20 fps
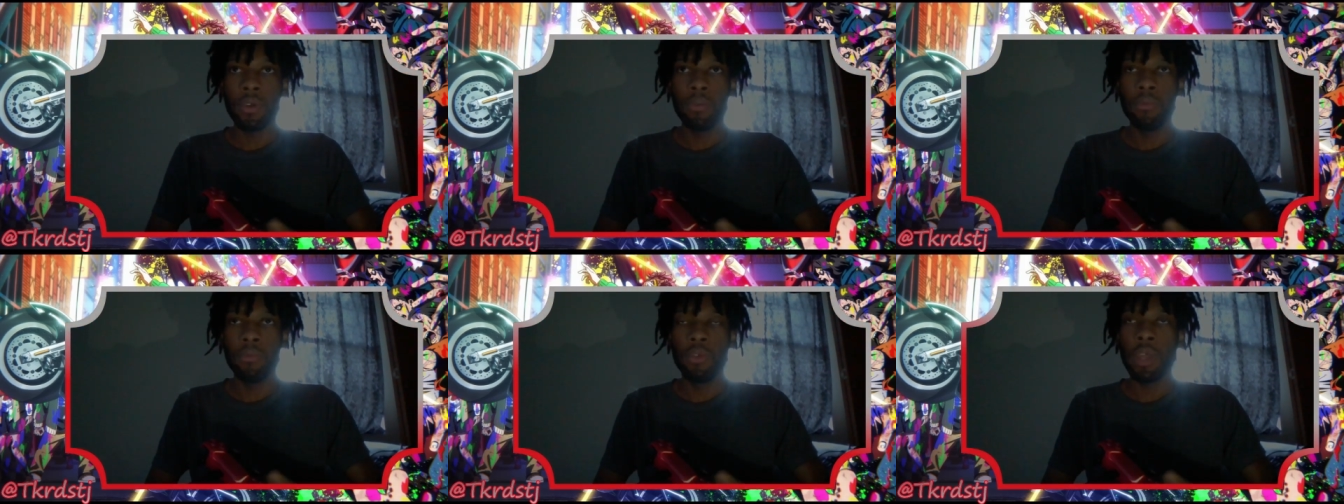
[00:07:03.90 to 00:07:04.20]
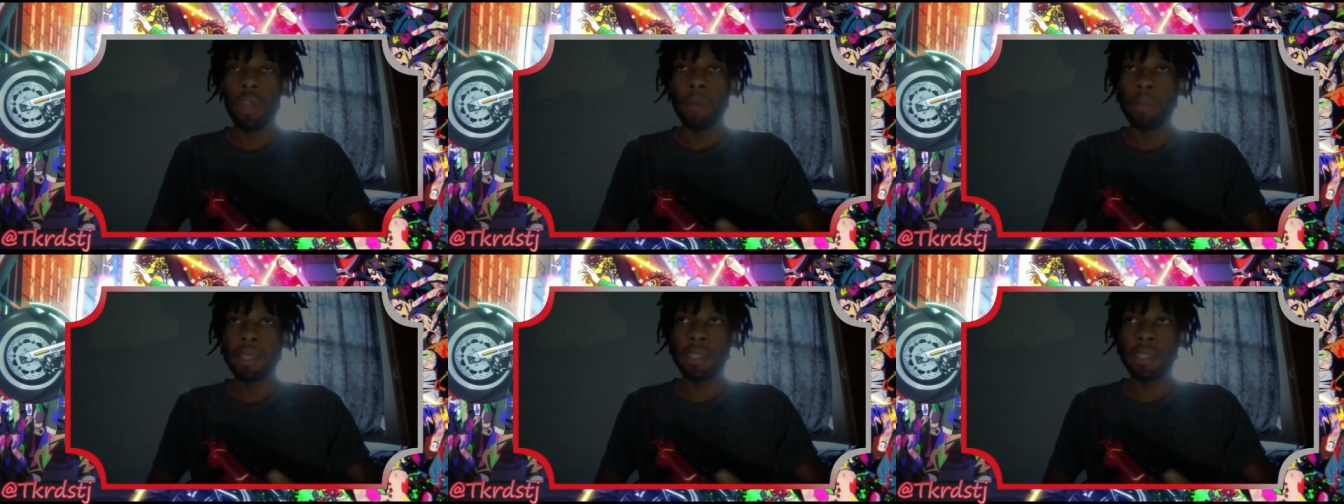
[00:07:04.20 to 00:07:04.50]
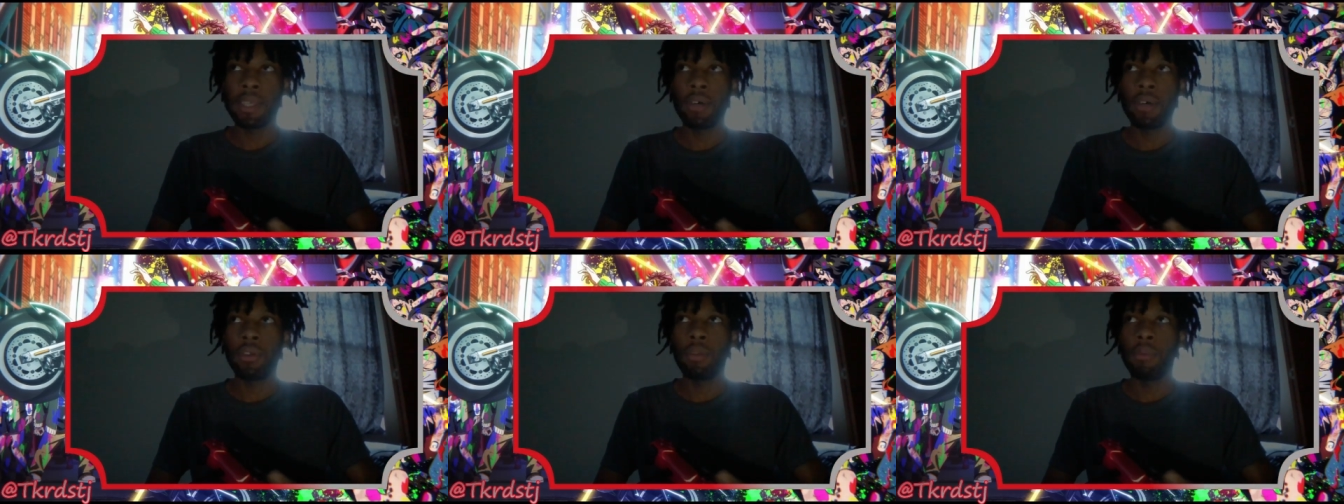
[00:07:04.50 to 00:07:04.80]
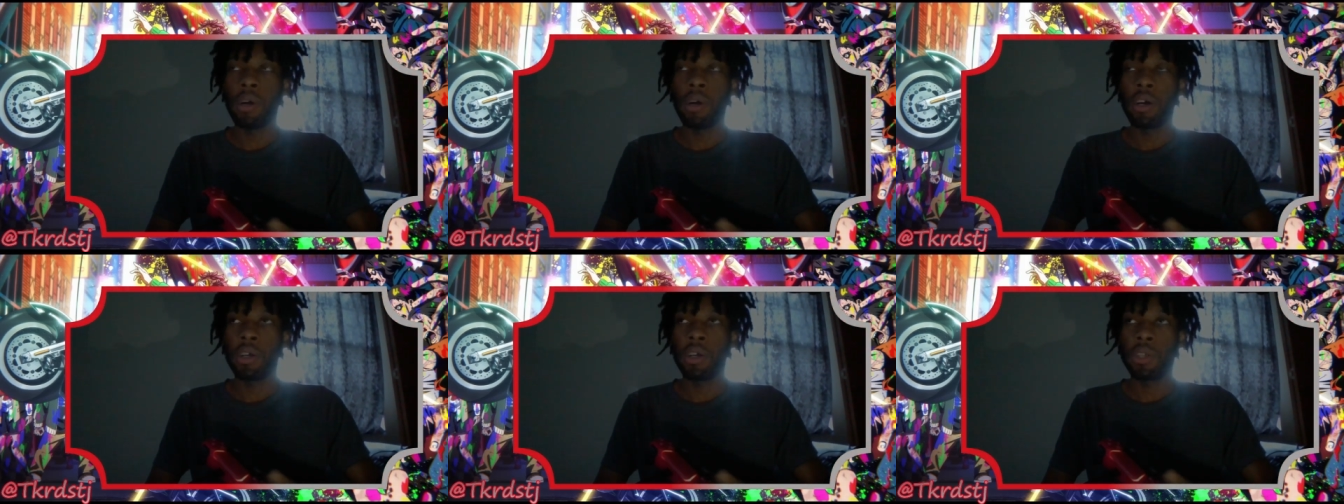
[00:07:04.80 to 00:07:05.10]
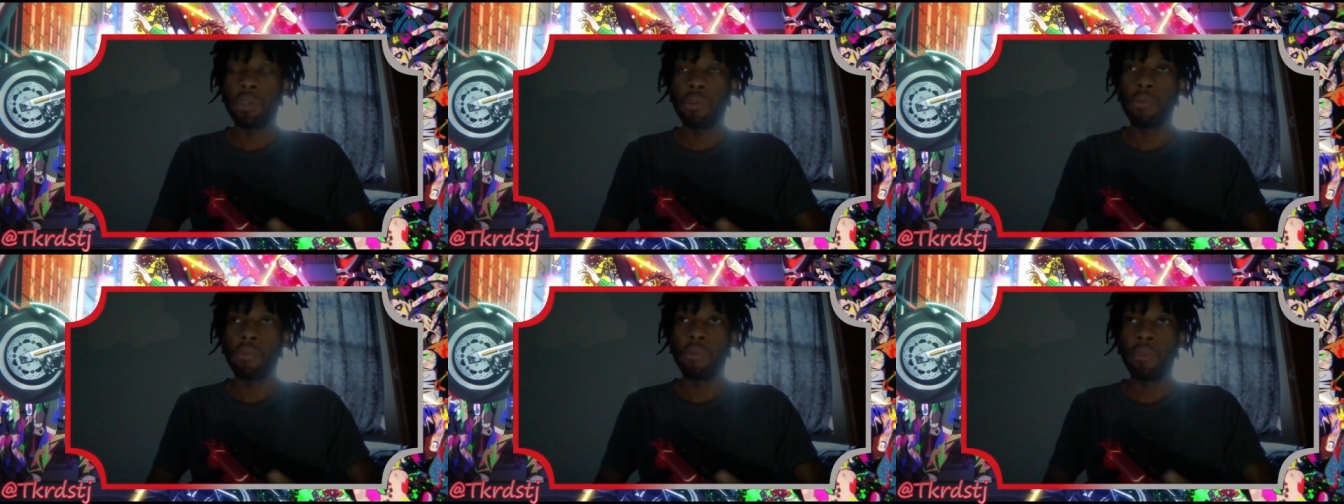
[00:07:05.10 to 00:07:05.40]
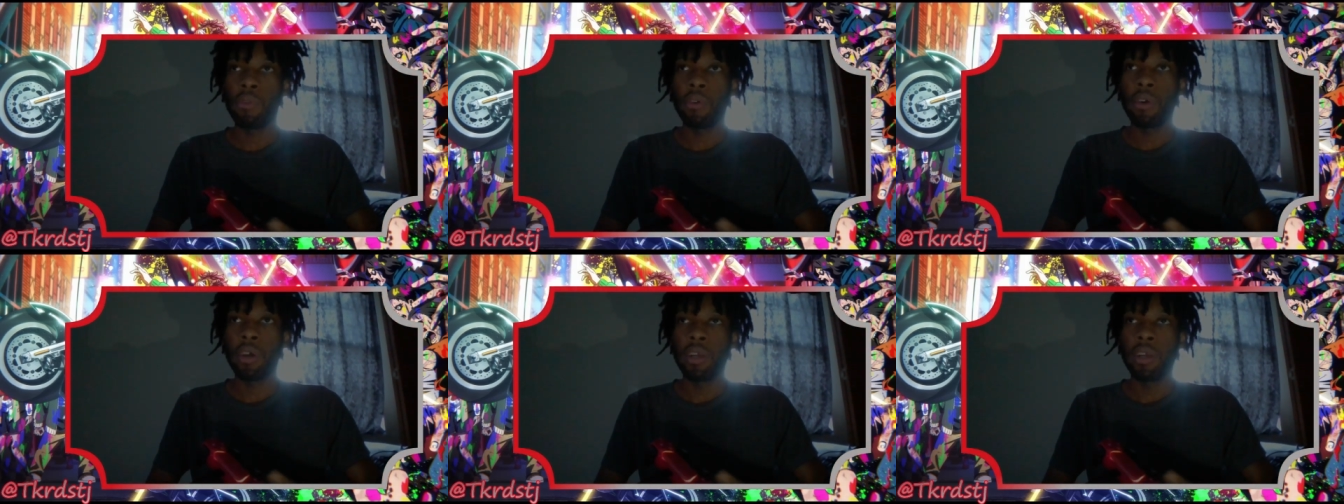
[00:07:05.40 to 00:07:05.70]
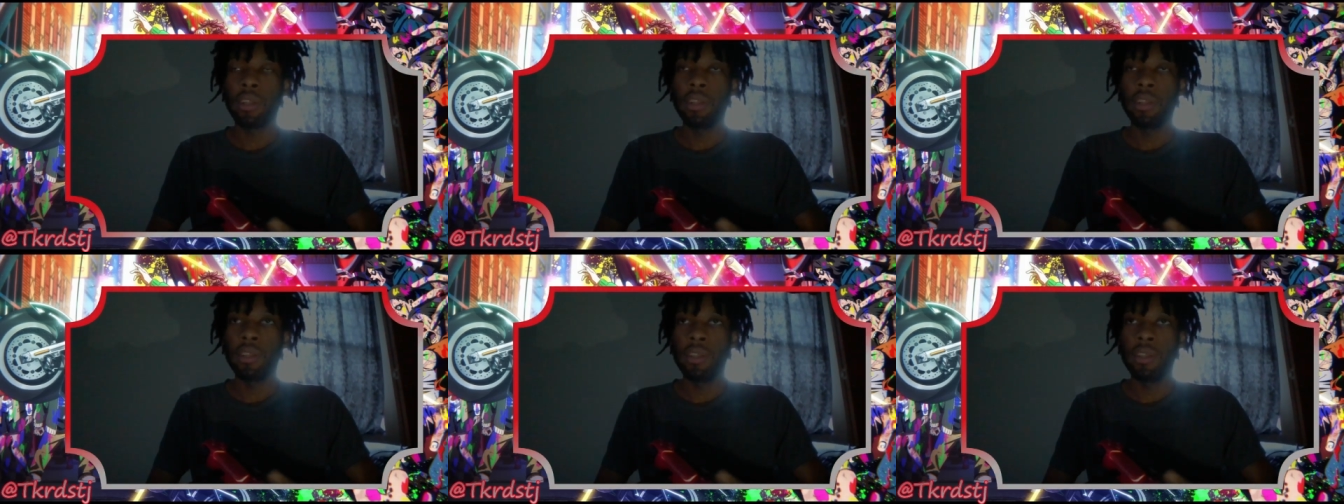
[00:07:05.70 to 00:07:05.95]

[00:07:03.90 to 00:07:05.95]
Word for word: You're not missing out on the manga so far.